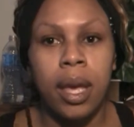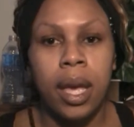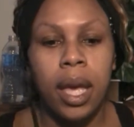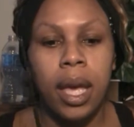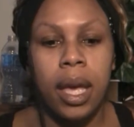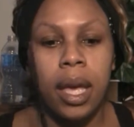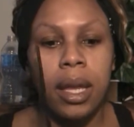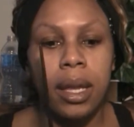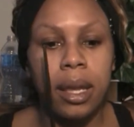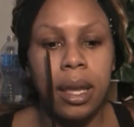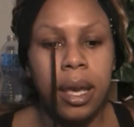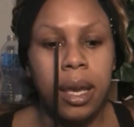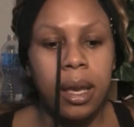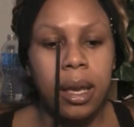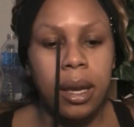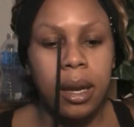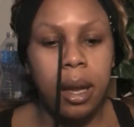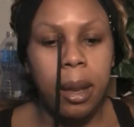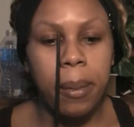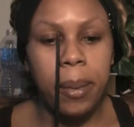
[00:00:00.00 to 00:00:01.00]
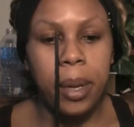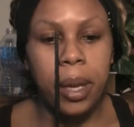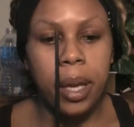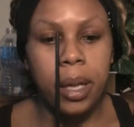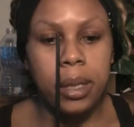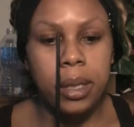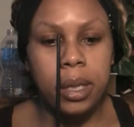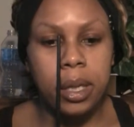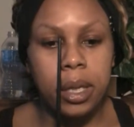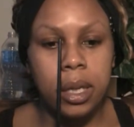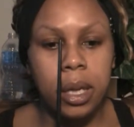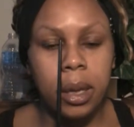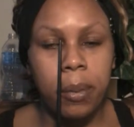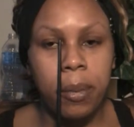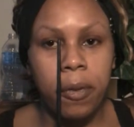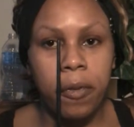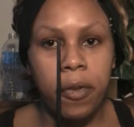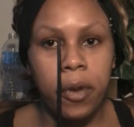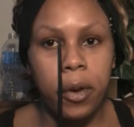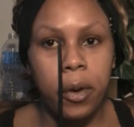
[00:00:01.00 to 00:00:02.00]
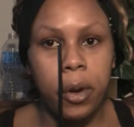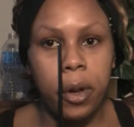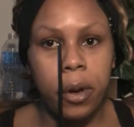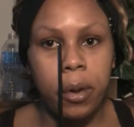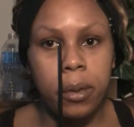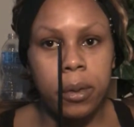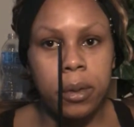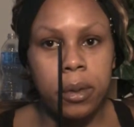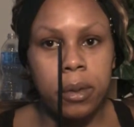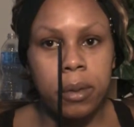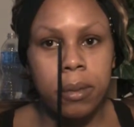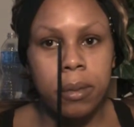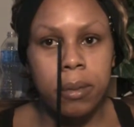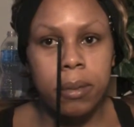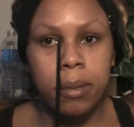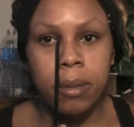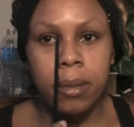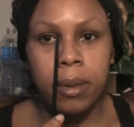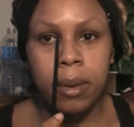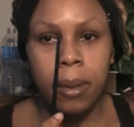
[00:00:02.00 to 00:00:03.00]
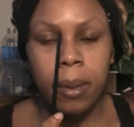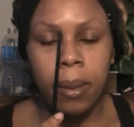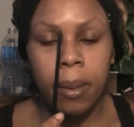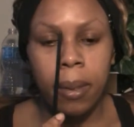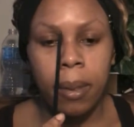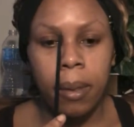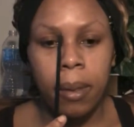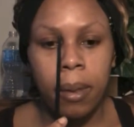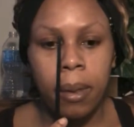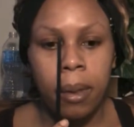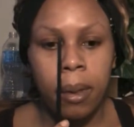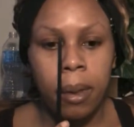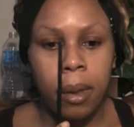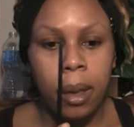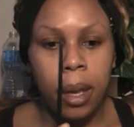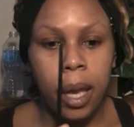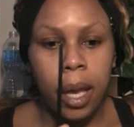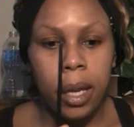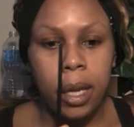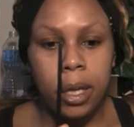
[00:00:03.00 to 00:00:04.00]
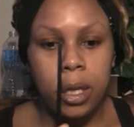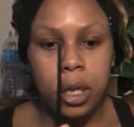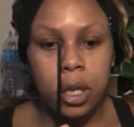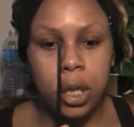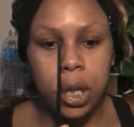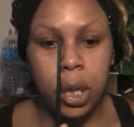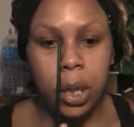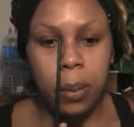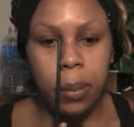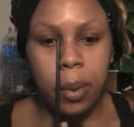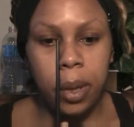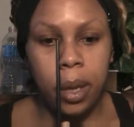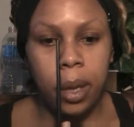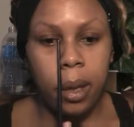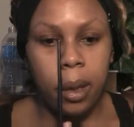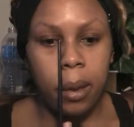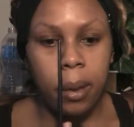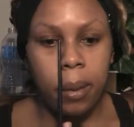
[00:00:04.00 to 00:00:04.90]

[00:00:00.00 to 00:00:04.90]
and lay it up against the tip of your nose, and it should meet